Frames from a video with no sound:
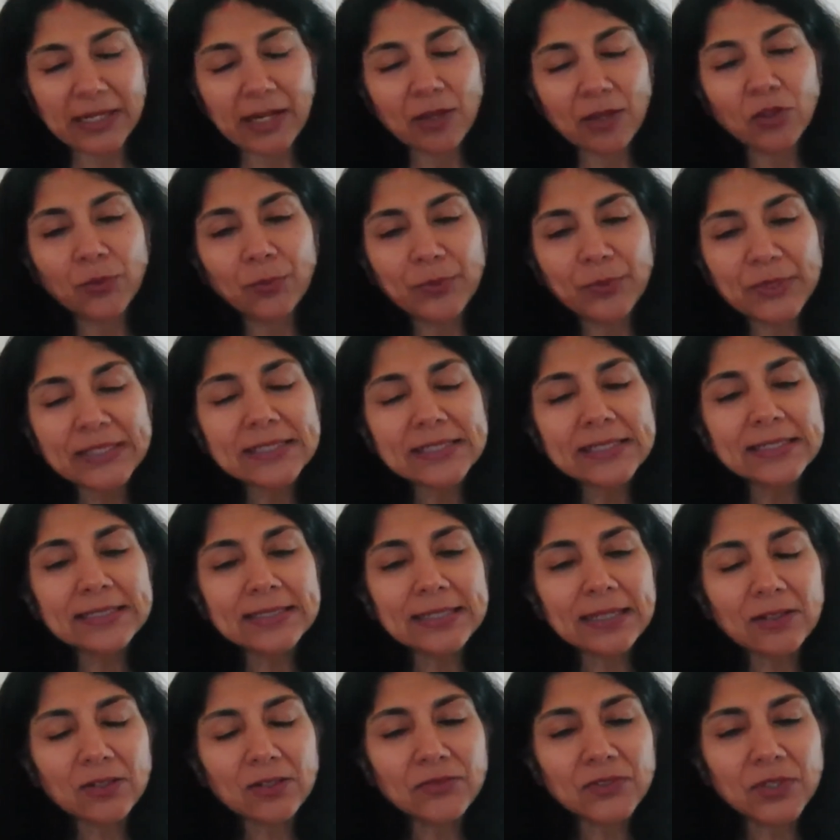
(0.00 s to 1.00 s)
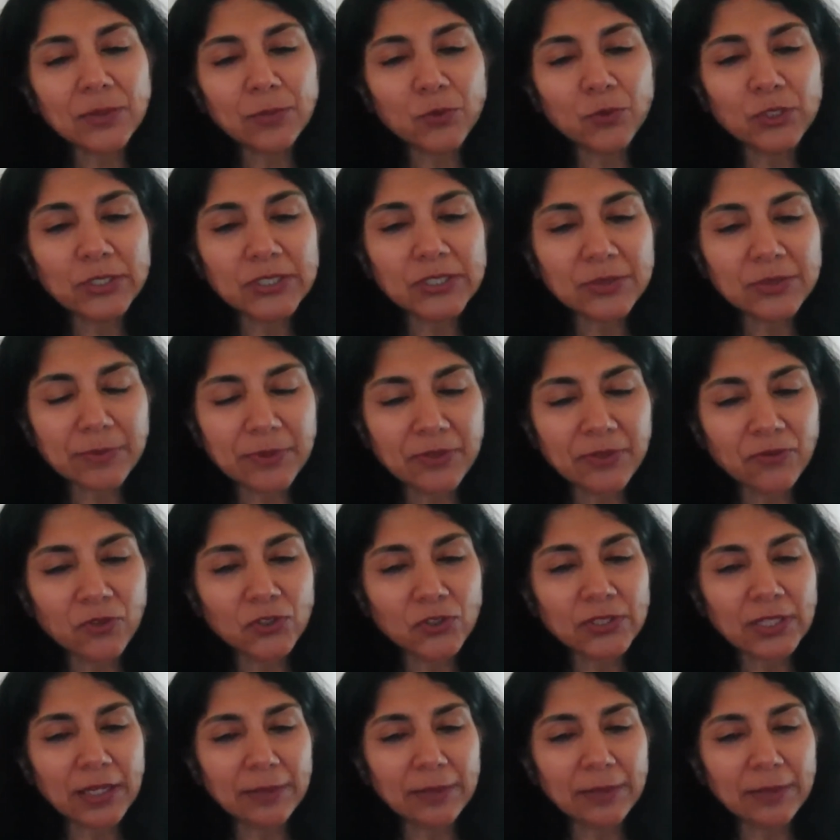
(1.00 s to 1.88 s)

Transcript: Now, the princely state of Jammu and Kashmir, of course,